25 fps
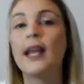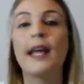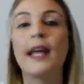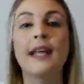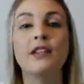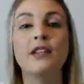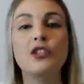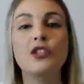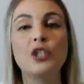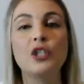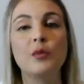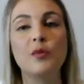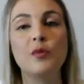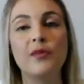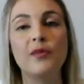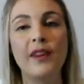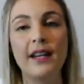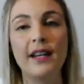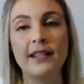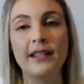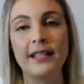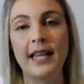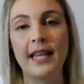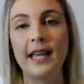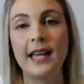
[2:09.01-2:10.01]
and
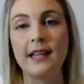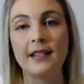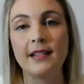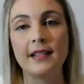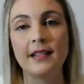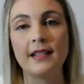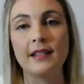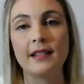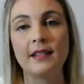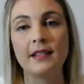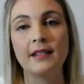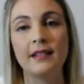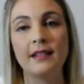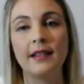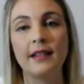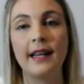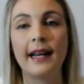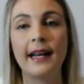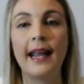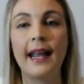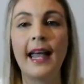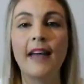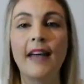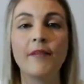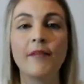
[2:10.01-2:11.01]
supervise cases, and
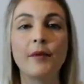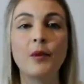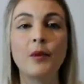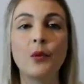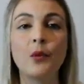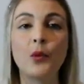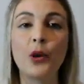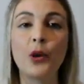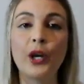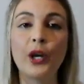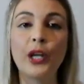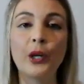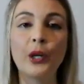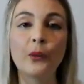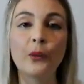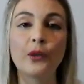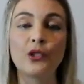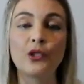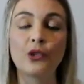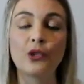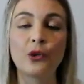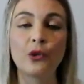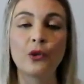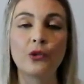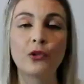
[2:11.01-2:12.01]
I have been working with
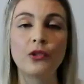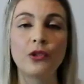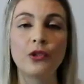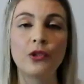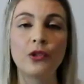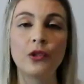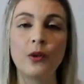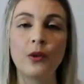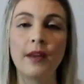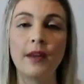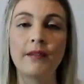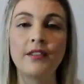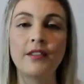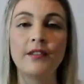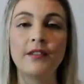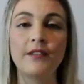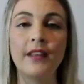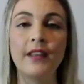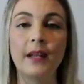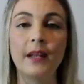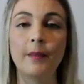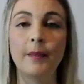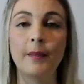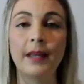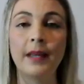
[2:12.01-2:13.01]
children who have
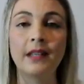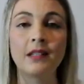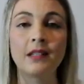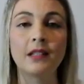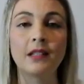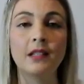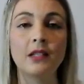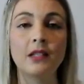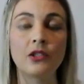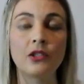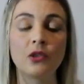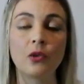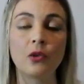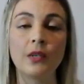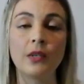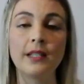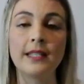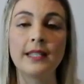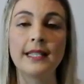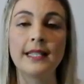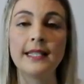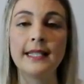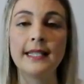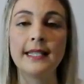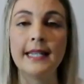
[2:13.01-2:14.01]
developmental disorders
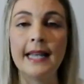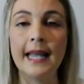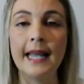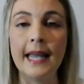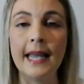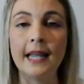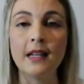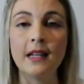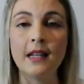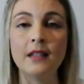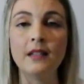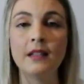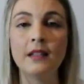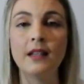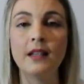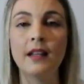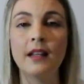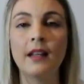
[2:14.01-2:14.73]
and delays,